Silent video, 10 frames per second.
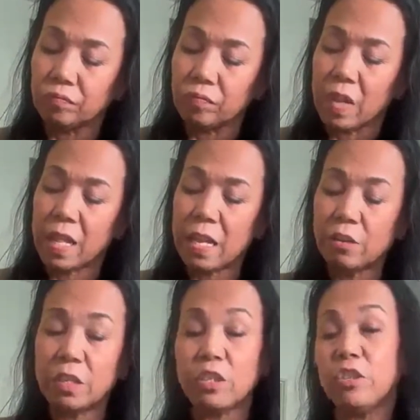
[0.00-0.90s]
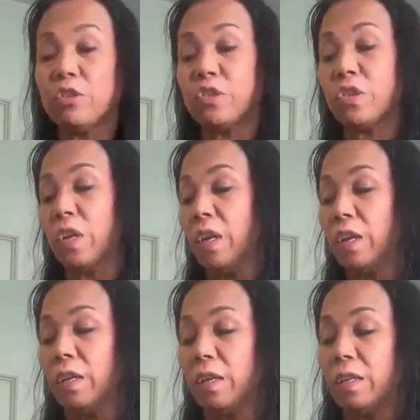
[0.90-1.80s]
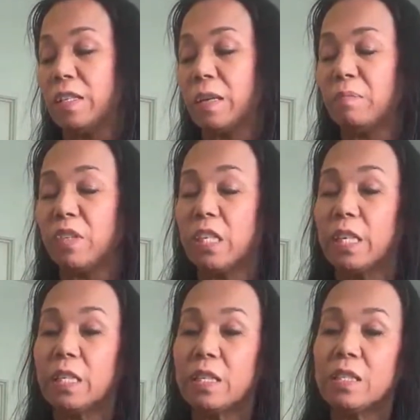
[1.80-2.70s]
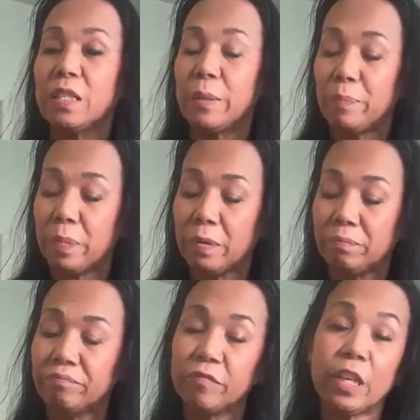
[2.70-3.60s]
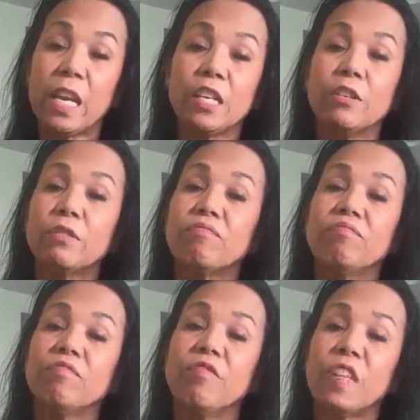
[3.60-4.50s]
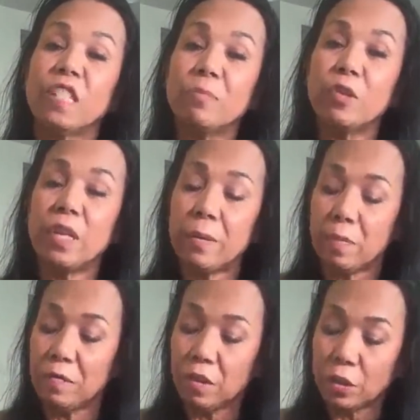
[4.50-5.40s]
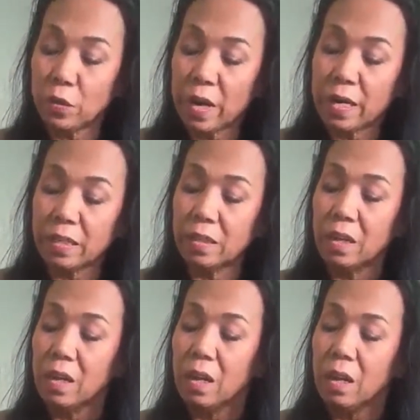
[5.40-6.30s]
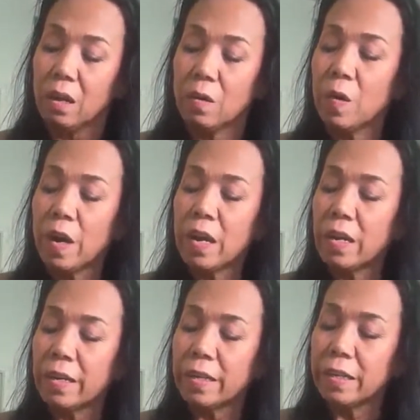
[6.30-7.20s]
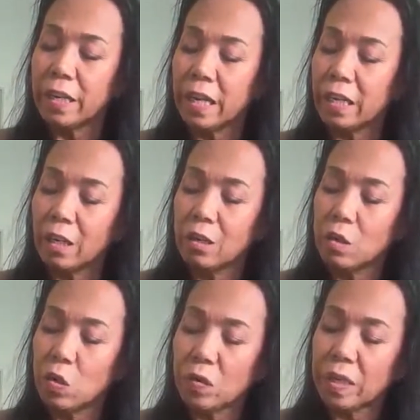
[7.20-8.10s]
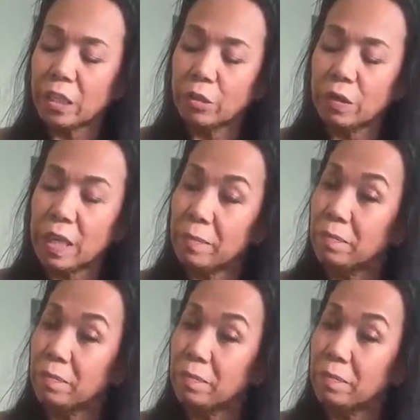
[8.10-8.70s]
and then you just use some delicious dip. You can use vegetable dip of your choice, or you can go oriental dip.